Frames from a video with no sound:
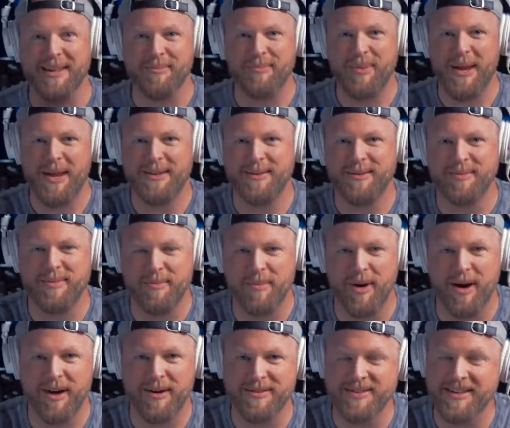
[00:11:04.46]
getting paid to be
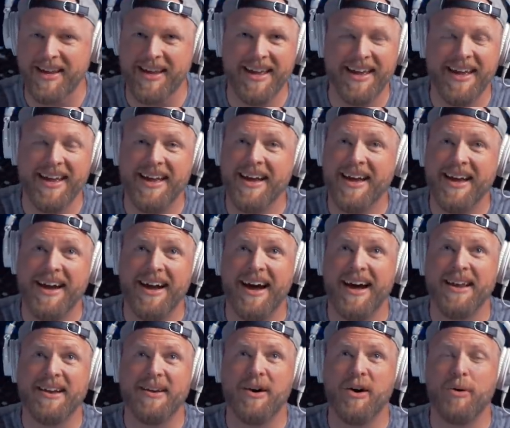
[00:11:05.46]
models.
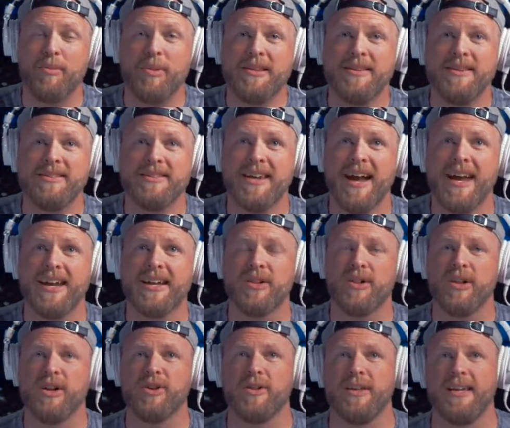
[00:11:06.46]
I don't know, but this guy
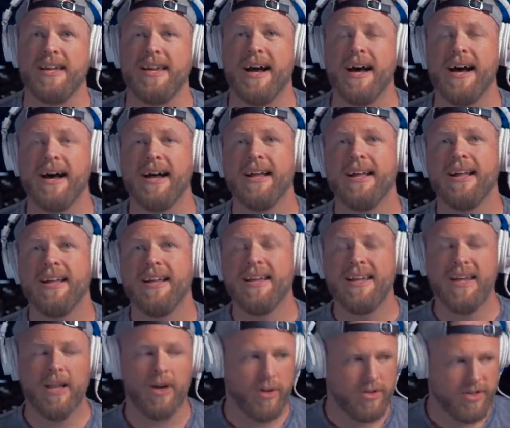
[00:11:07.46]
clearly, uh,
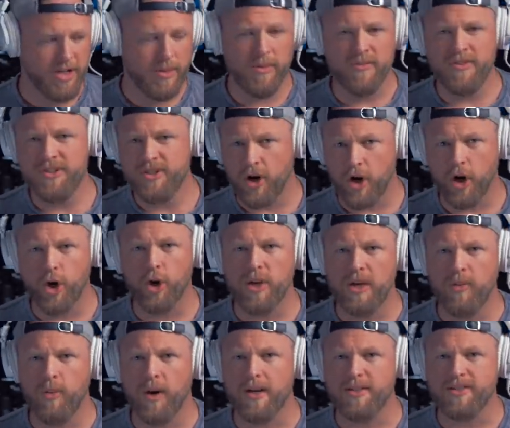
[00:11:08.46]
you know, some of his
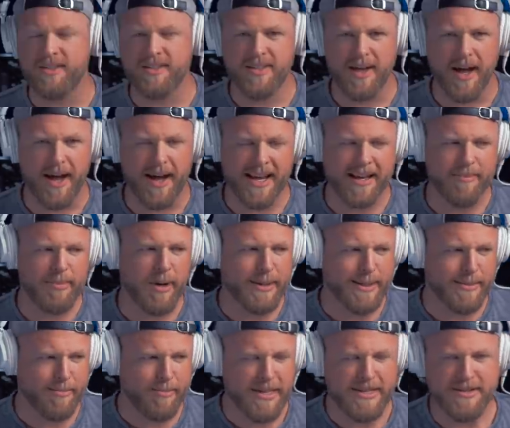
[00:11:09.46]
early ones, he's talking
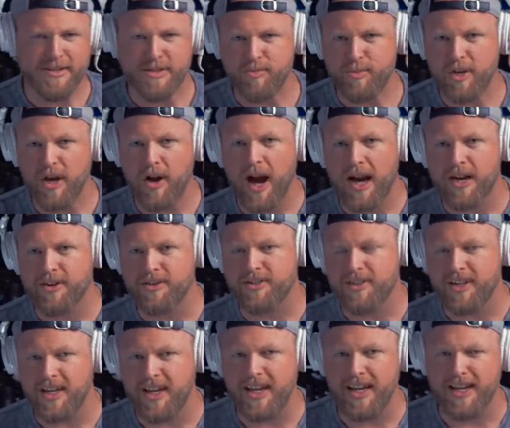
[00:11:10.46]
about the business
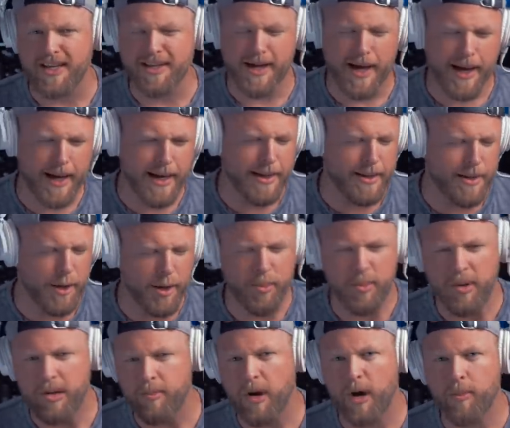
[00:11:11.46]
bureaucracy, talking a little
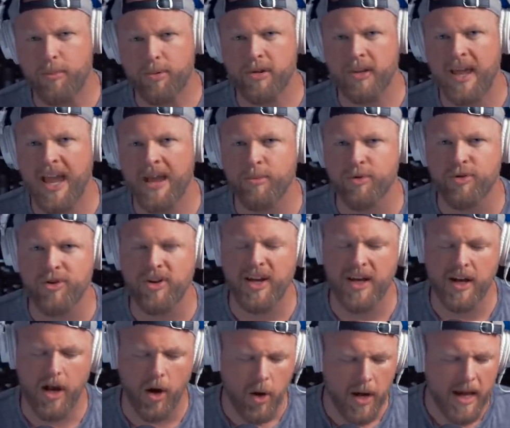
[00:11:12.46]
bit about polyamory,
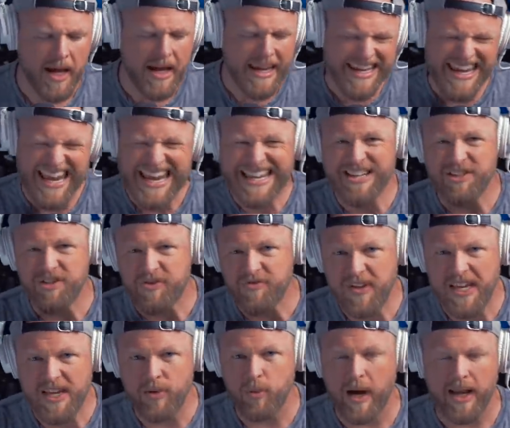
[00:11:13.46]
you know, getting his
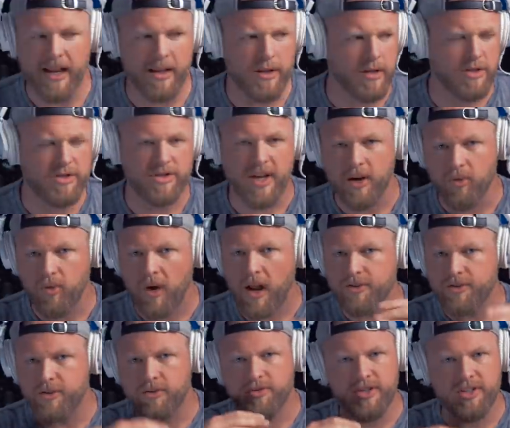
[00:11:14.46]
feet wet. It looks like
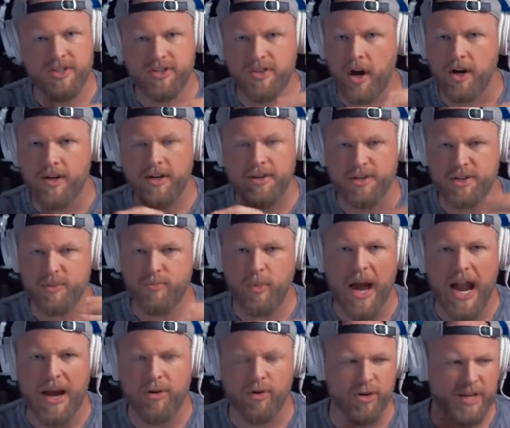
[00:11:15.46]
Russell just started to
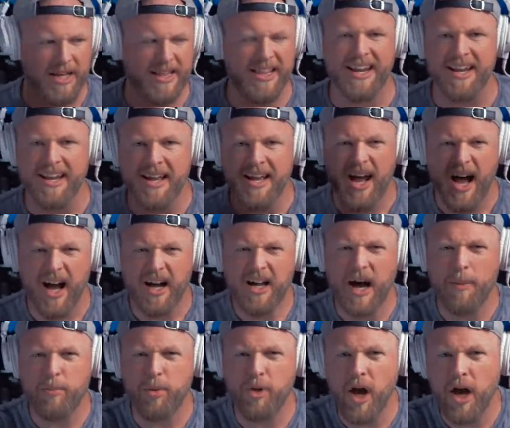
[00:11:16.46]
spiral. He let a
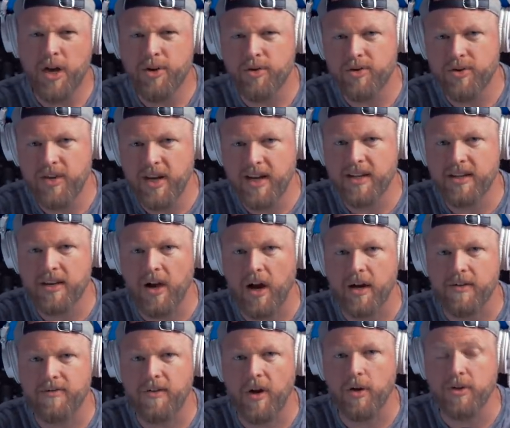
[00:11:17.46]
couple hundred
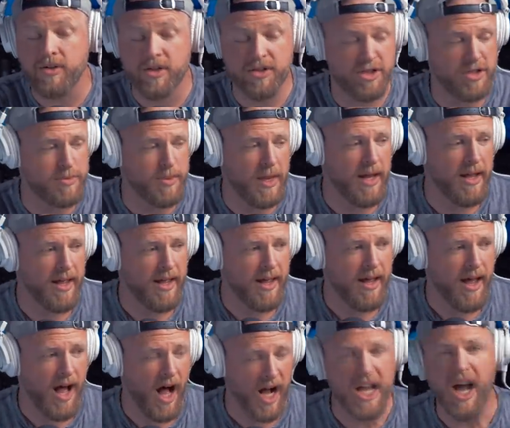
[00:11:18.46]
TikTok followers, excuse me,
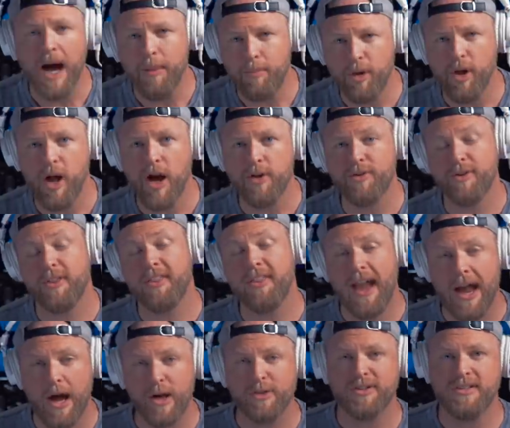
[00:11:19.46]
a couple hundred
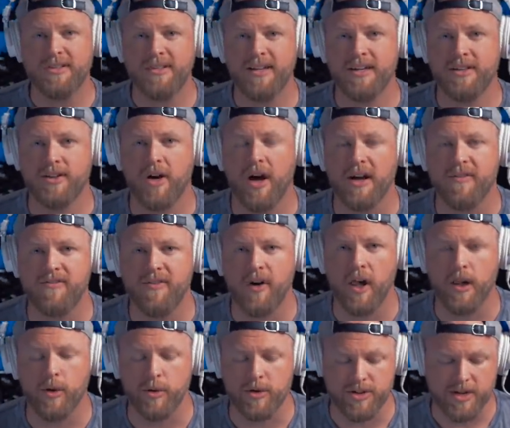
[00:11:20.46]
thousand TikTok
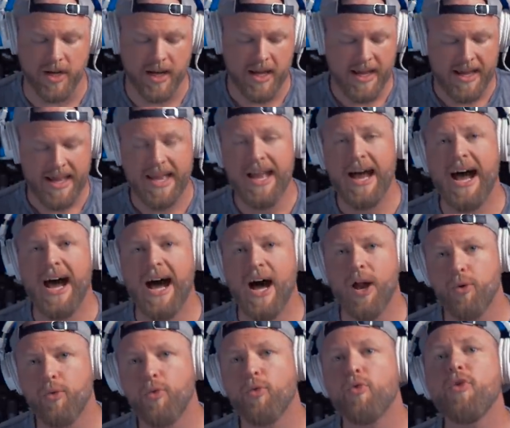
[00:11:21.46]
followers
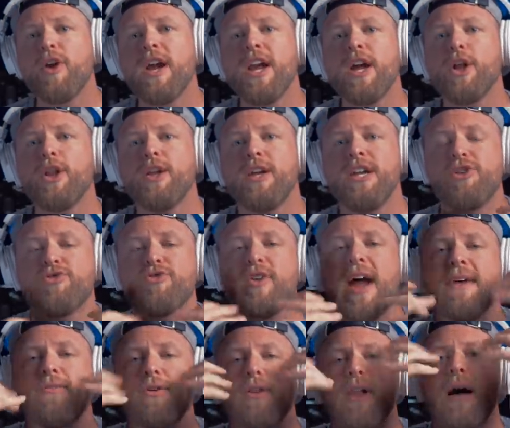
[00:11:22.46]
uh, really
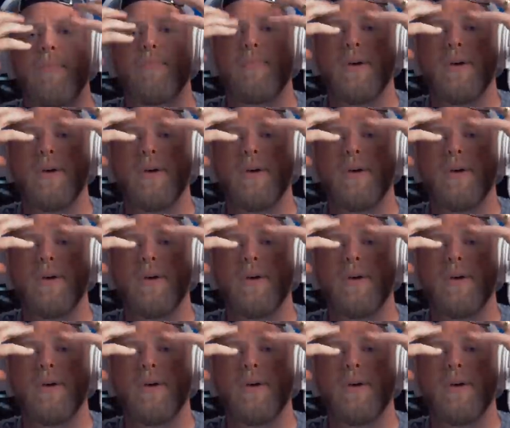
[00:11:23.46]
travel